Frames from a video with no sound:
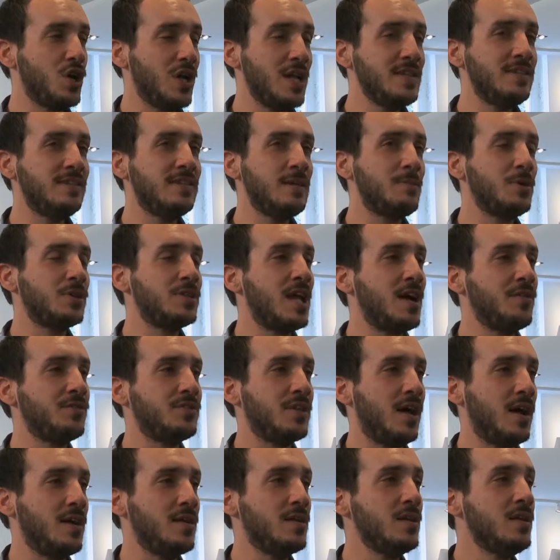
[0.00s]
Colette is about
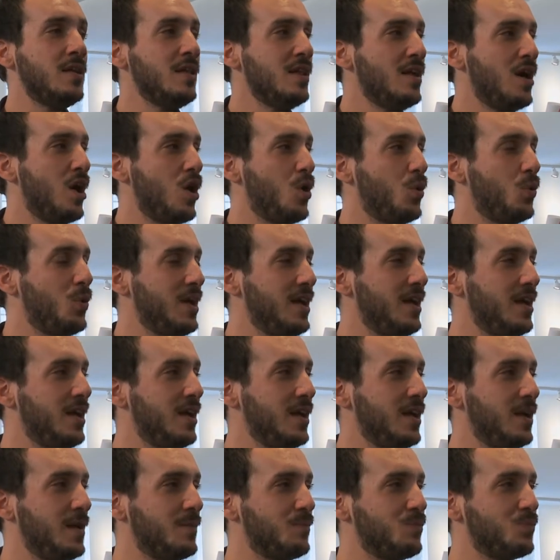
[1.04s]
lifestyle.
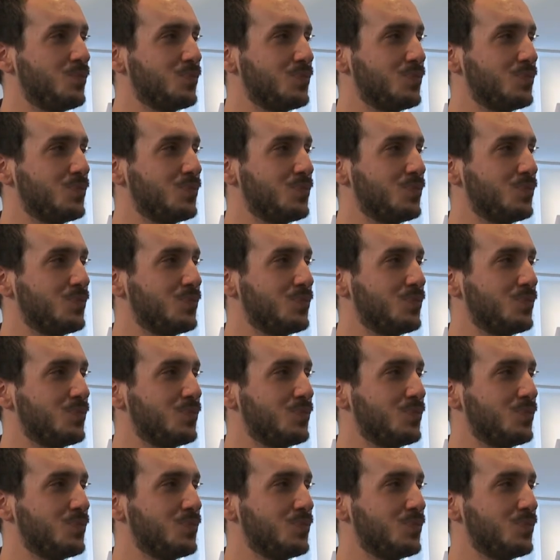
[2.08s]
We,